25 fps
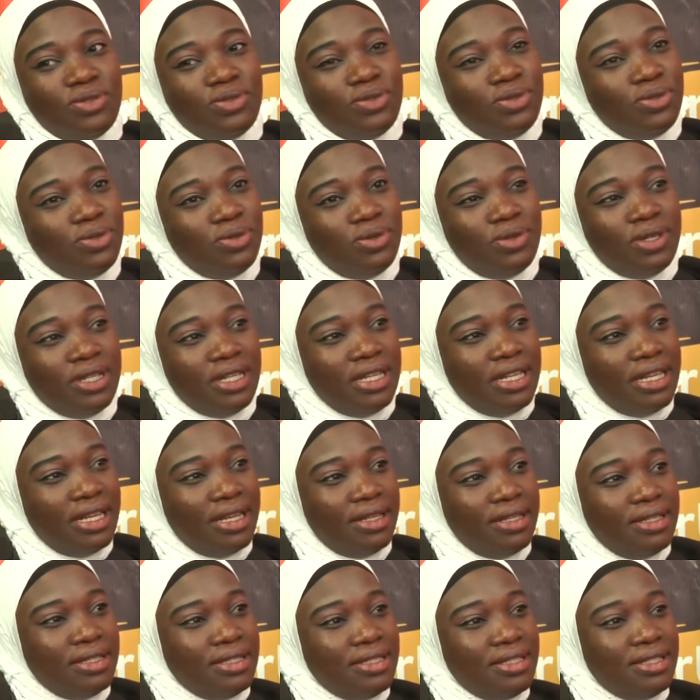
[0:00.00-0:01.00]
so
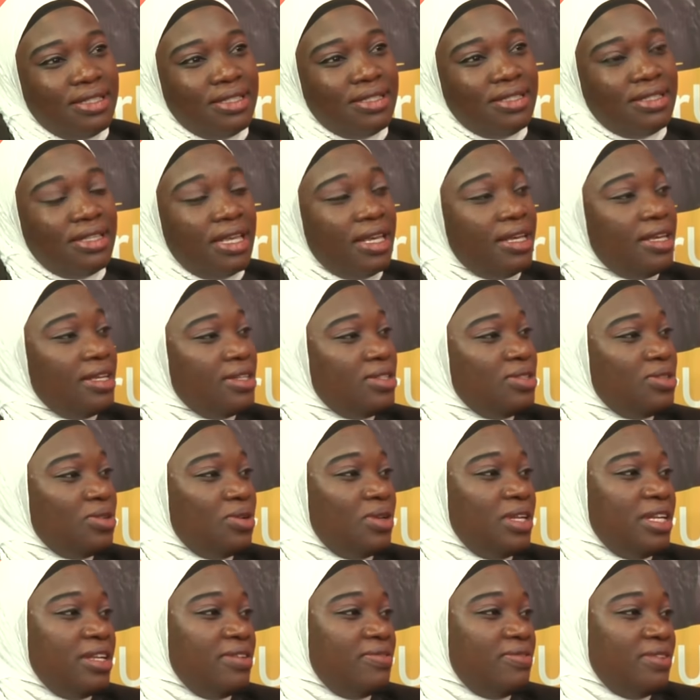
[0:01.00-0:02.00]
it's take it
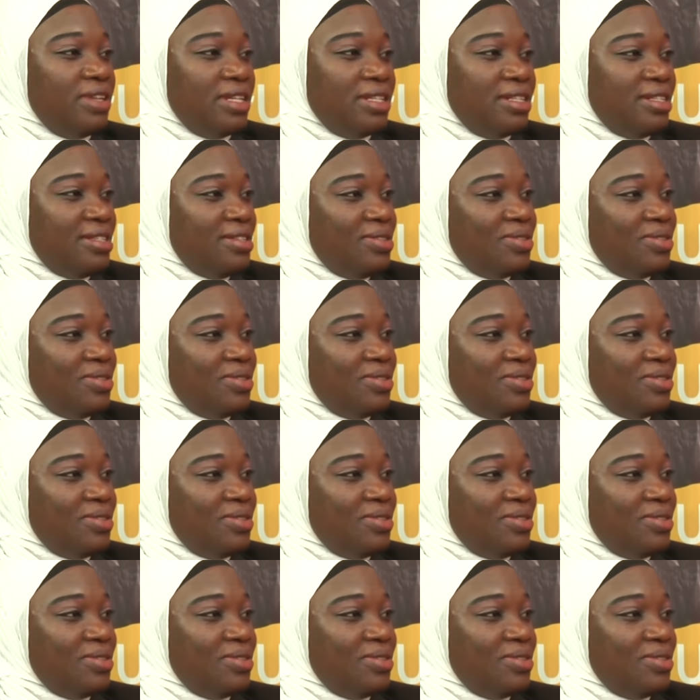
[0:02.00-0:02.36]
or leave it.